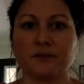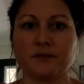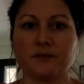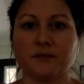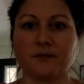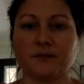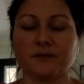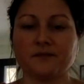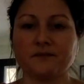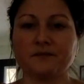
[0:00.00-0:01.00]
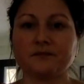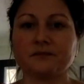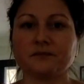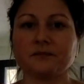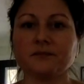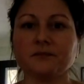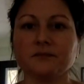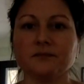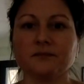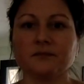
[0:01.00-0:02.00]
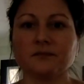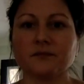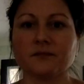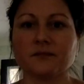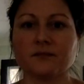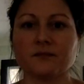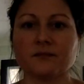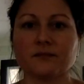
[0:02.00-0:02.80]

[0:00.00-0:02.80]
(silence)